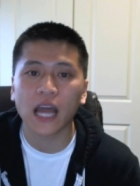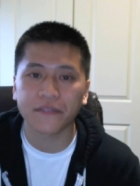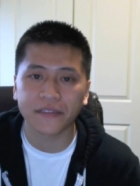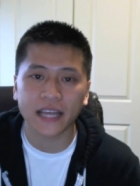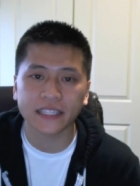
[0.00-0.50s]
Have
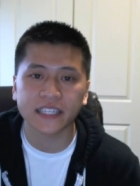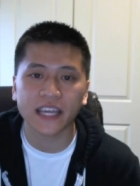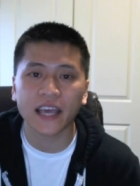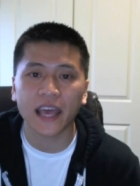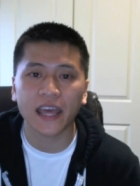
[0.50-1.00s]
a fantastic
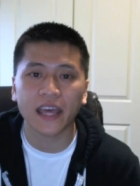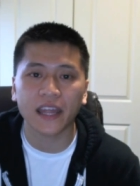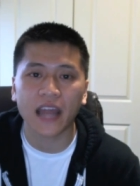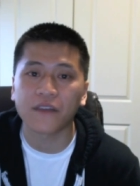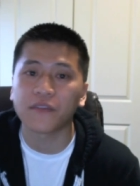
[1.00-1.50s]
day
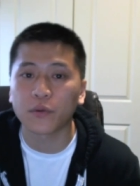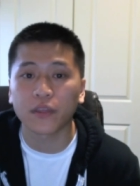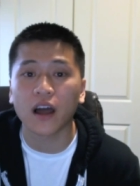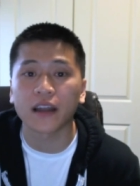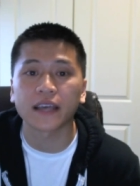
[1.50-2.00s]
and have fun with
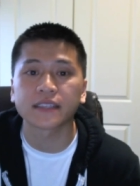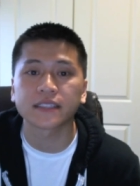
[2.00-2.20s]
the contest.